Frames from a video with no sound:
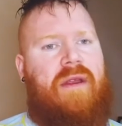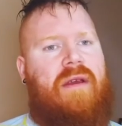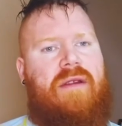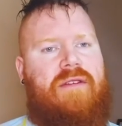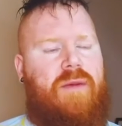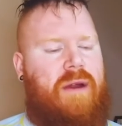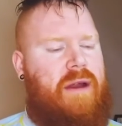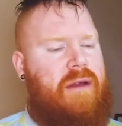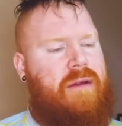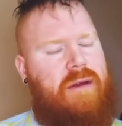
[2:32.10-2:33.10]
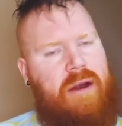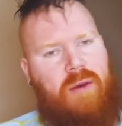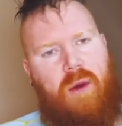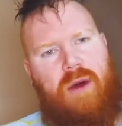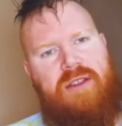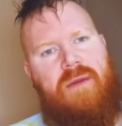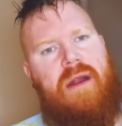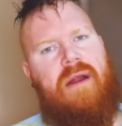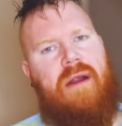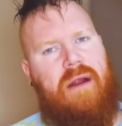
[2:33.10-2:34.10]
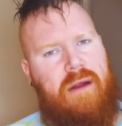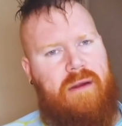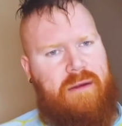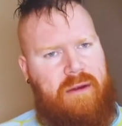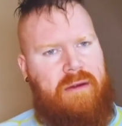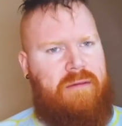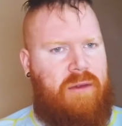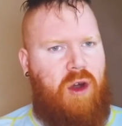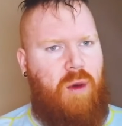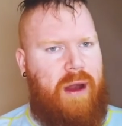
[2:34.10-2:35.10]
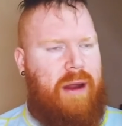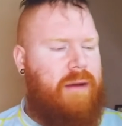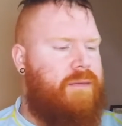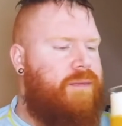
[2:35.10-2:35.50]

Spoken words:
And that's about it. Anyway, Wazman, going in.